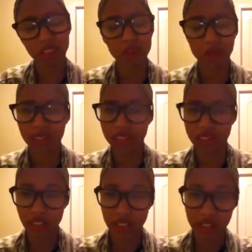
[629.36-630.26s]
Anyways,
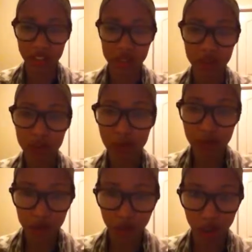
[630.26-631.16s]
yeah, so I went to
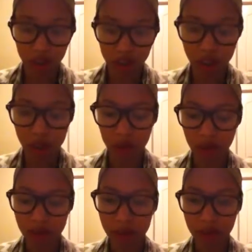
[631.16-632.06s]
bed at 12. I
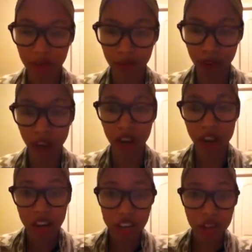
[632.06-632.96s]
woke up at 4.
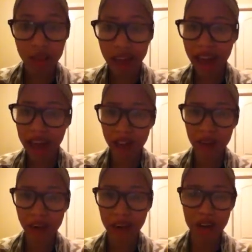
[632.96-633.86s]

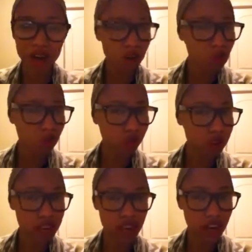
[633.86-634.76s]
Somehow, I don't know
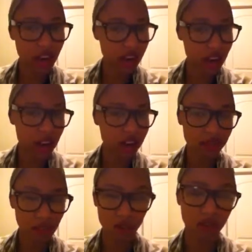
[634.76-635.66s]
what, I don't
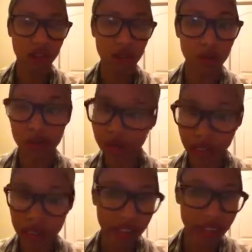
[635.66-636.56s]
even know, like, we were
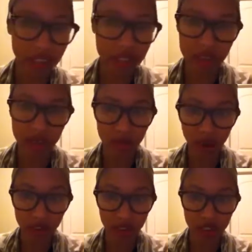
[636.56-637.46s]
late to
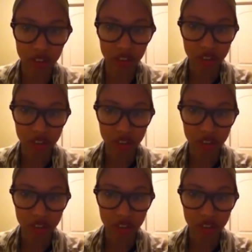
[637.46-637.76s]
breakfast.